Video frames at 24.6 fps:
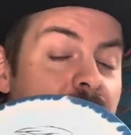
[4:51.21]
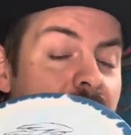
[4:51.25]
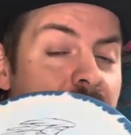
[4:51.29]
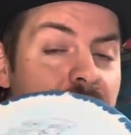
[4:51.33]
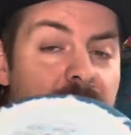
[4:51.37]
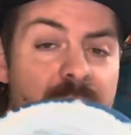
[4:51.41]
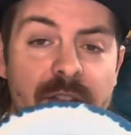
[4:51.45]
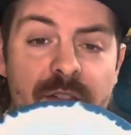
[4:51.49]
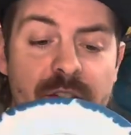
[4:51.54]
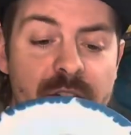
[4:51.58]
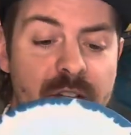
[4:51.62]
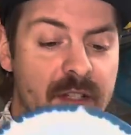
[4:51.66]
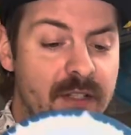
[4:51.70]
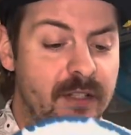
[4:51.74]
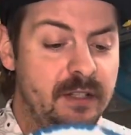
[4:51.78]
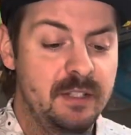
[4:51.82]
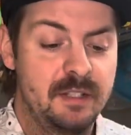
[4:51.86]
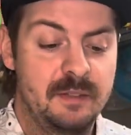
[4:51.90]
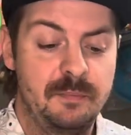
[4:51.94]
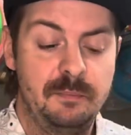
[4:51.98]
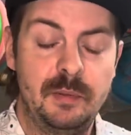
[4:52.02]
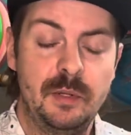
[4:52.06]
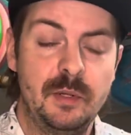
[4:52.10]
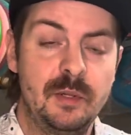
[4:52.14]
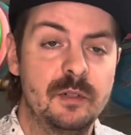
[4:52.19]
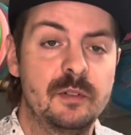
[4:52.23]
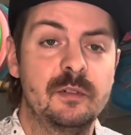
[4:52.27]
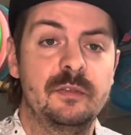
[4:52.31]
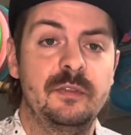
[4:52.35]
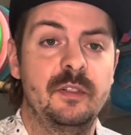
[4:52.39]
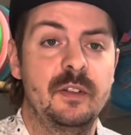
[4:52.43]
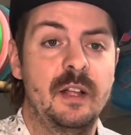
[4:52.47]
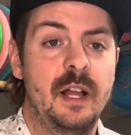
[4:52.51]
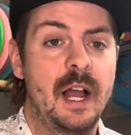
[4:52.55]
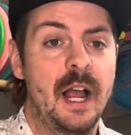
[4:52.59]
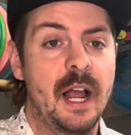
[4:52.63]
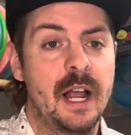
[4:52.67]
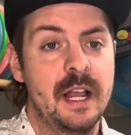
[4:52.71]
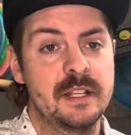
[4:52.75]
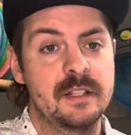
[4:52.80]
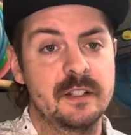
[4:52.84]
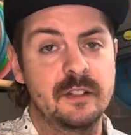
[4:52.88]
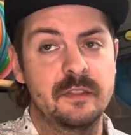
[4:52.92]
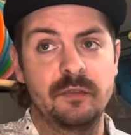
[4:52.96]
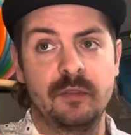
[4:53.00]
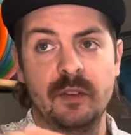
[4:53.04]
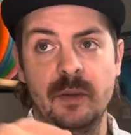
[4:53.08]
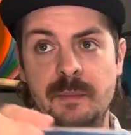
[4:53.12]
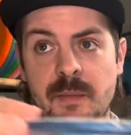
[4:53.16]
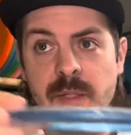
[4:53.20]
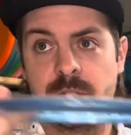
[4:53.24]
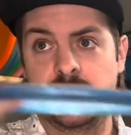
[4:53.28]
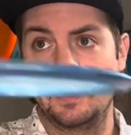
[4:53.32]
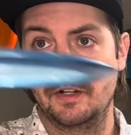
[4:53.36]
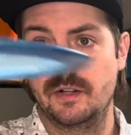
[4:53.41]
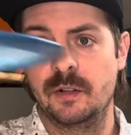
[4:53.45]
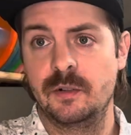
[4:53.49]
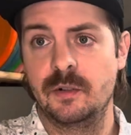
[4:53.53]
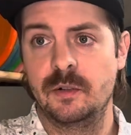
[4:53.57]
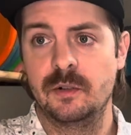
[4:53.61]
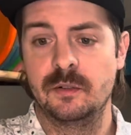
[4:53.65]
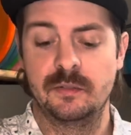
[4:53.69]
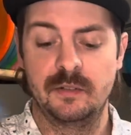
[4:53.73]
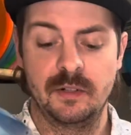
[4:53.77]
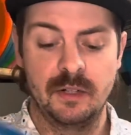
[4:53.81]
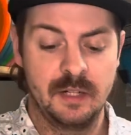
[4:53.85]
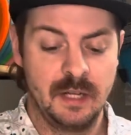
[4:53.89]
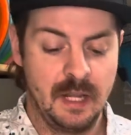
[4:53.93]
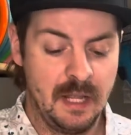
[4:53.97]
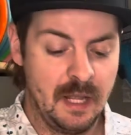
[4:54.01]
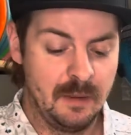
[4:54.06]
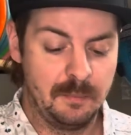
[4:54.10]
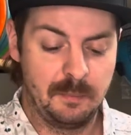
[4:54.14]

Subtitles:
is just this beautiful hyzer flip to turnover,